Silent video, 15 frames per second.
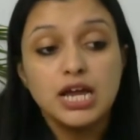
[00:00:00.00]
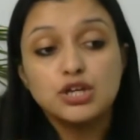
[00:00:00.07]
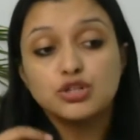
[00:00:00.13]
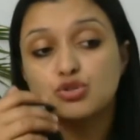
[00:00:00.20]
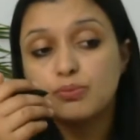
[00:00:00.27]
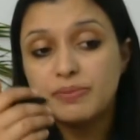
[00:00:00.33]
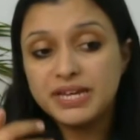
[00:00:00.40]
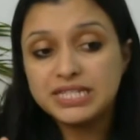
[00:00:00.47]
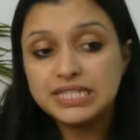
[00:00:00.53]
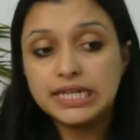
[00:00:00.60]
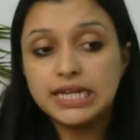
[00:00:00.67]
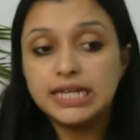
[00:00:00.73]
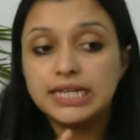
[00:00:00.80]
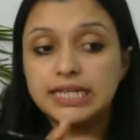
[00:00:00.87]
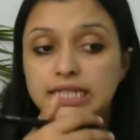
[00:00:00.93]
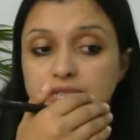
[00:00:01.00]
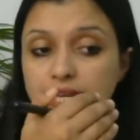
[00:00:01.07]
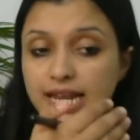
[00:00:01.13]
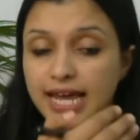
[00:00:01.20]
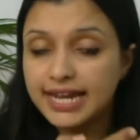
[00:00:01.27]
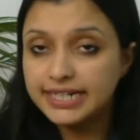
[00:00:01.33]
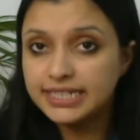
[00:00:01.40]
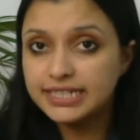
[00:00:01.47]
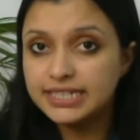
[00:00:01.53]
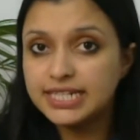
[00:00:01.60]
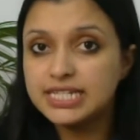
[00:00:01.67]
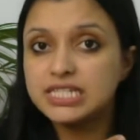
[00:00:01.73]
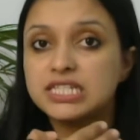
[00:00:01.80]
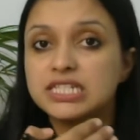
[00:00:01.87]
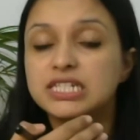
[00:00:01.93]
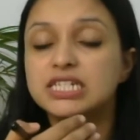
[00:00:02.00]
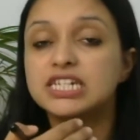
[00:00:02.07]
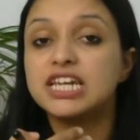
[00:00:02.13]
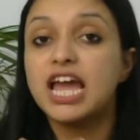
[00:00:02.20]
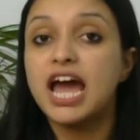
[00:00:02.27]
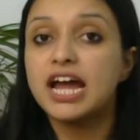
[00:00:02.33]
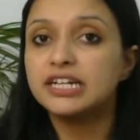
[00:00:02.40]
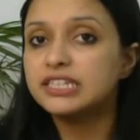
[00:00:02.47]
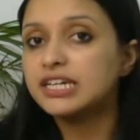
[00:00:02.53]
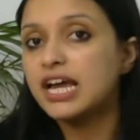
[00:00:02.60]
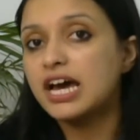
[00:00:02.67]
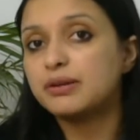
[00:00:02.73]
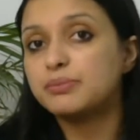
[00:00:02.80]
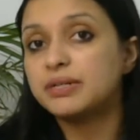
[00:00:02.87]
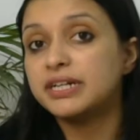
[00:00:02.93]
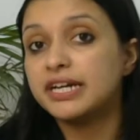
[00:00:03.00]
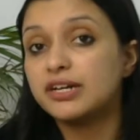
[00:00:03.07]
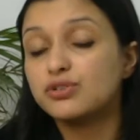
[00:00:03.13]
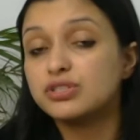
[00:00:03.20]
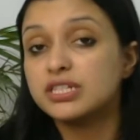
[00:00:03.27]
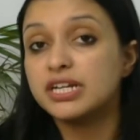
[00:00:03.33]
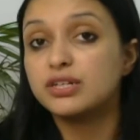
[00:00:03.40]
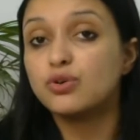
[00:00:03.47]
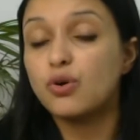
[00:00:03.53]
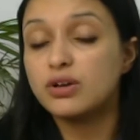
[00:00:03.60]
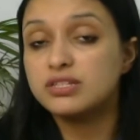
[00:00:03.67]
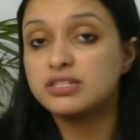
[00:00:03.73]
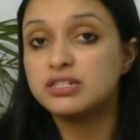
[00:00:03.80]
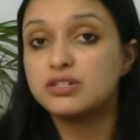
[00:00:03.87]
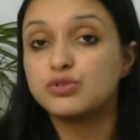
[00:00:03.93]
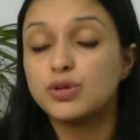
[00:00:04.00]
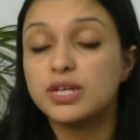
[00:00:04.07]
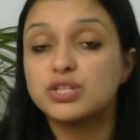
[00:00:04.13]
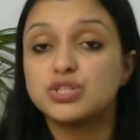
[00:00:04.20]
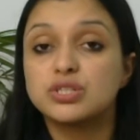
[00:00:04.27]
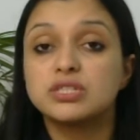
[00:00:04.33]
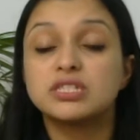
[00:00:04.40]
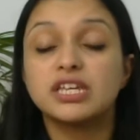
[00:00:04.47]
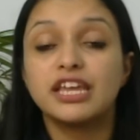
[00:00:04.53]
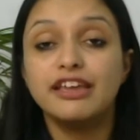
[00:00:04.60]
So basically the light intensity and the carbon dioxide concentrations